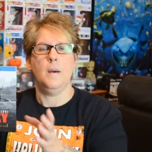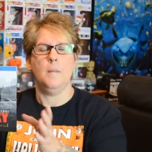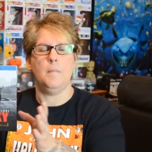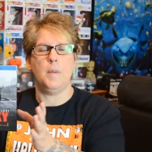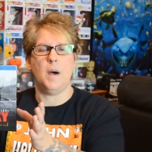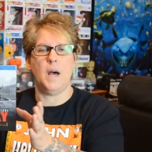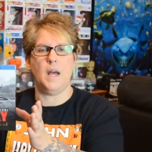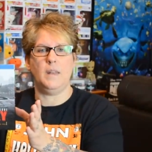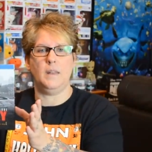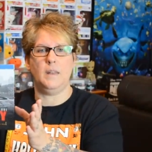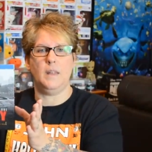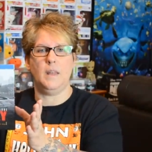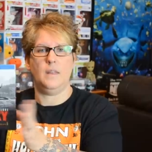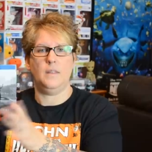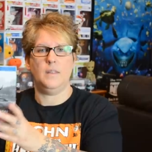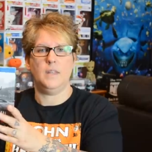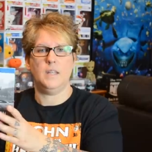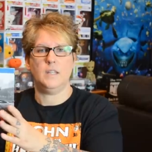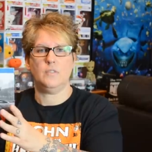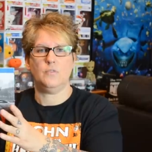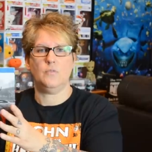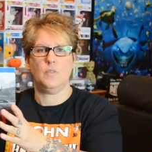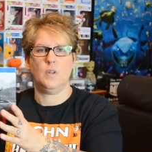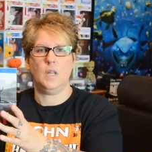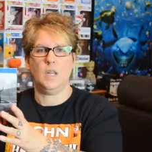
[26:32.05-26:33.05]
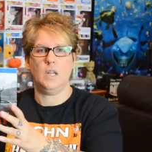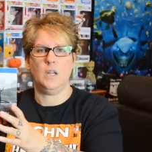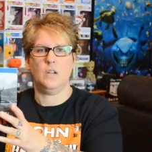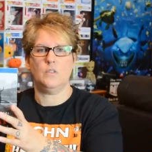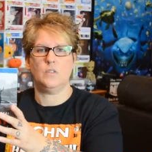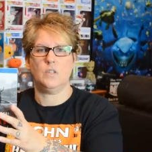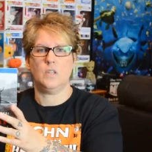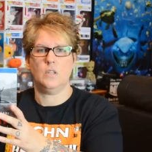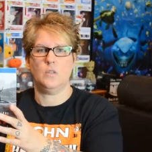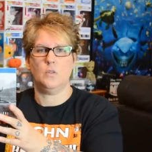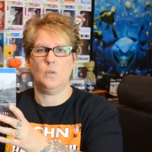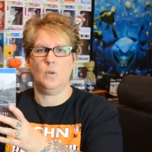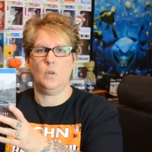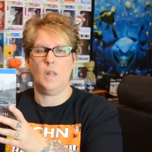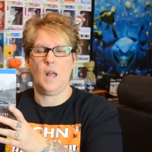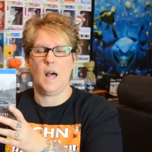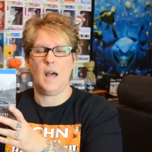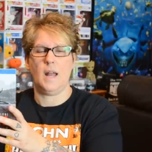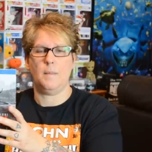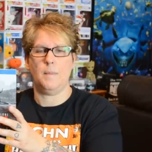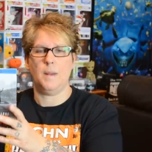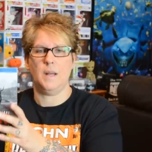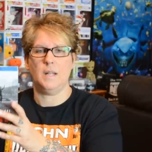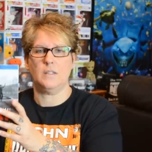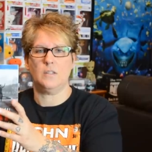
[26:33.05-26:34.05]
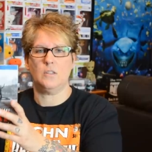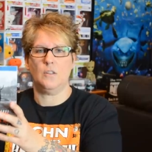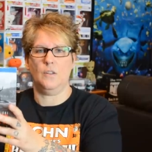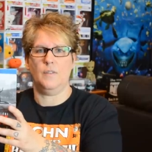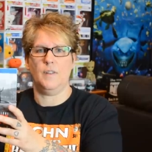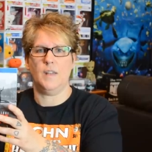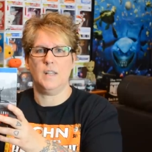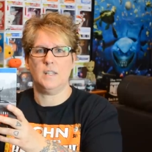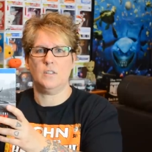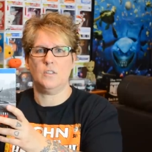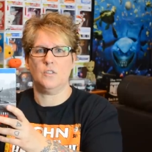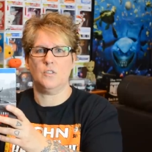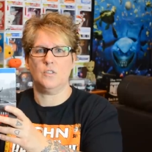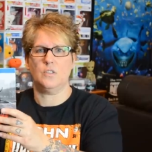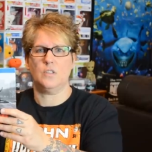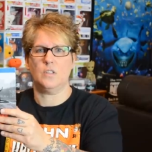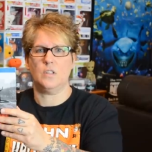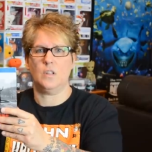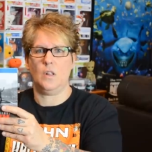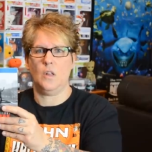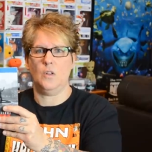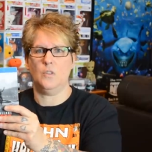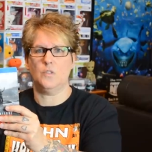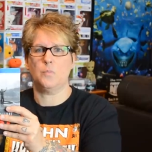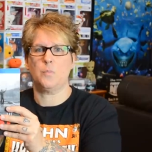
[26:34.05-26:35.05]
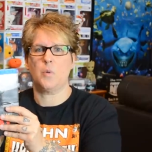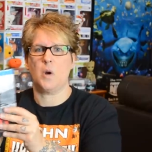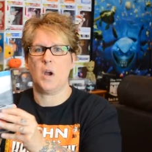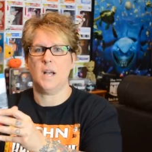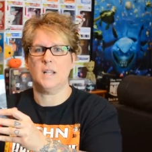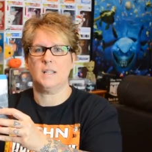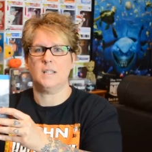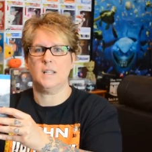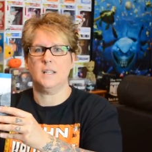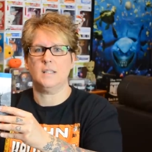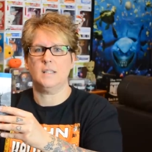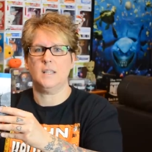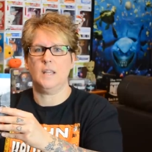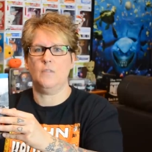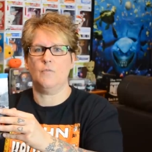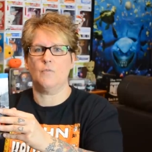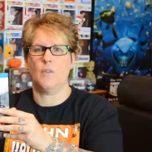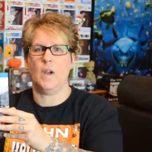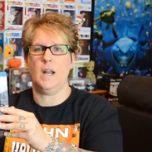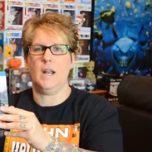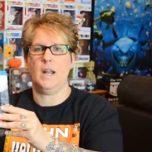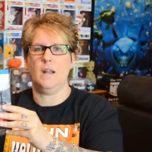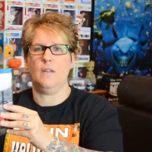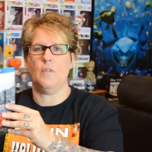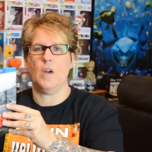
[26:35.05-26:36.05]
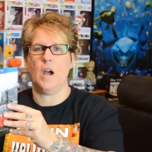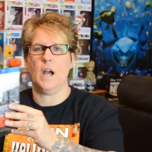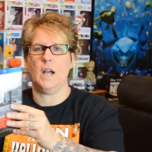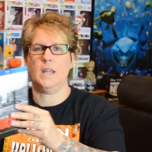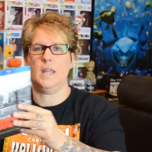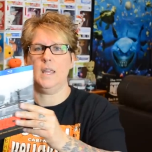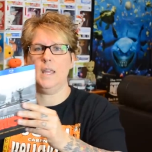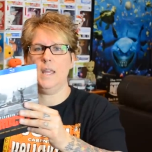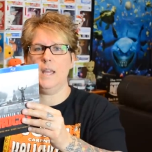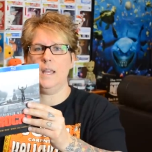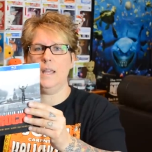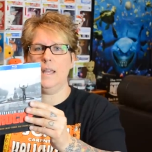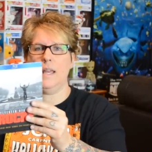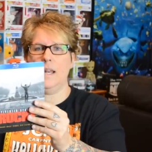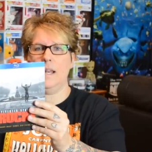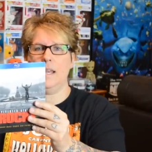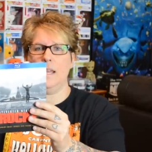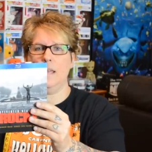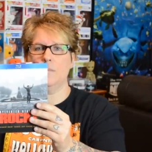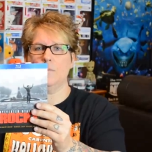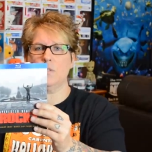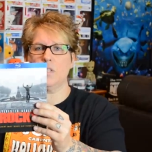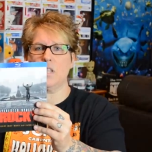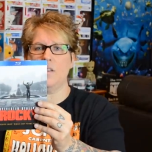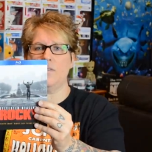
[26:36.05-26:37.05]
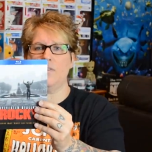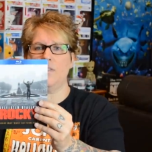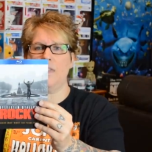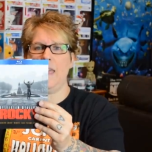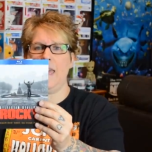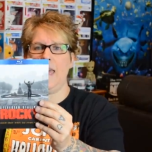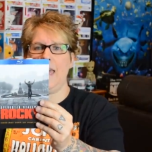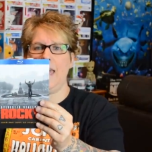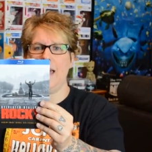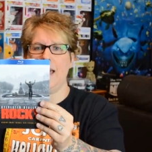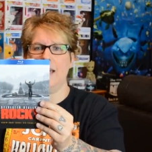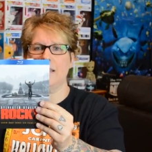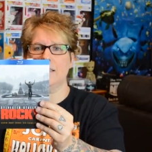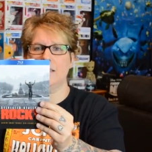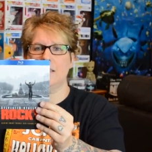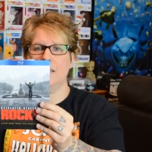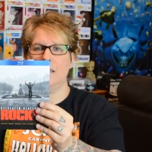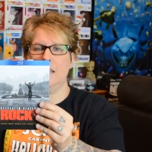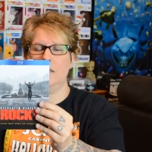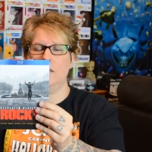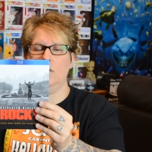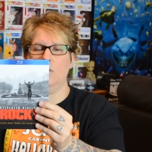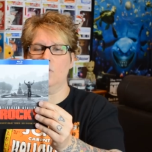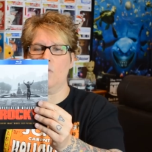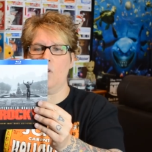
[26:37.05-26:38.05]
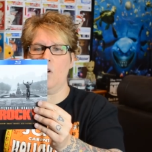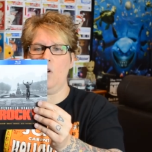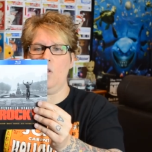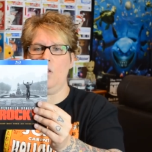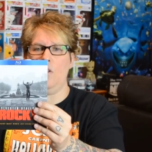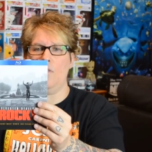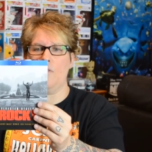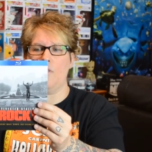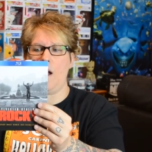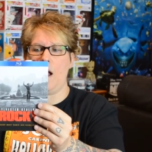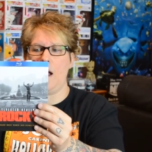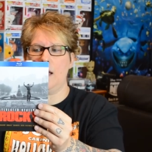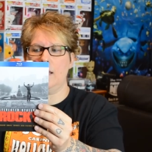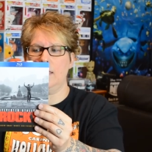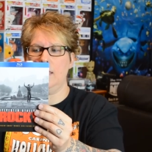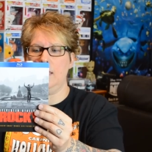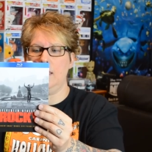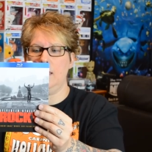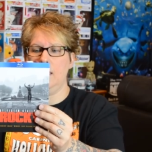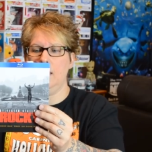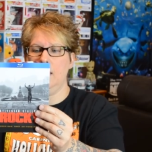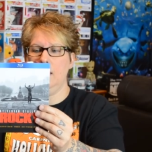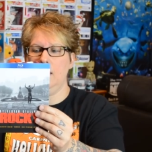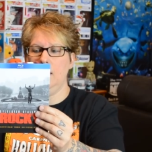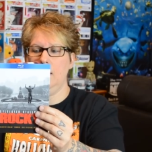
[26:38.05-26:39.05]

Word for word: but this really goes into a lot about Sylvester Stallone's process in writing Rocky and getting himself cast in the role of Rocky.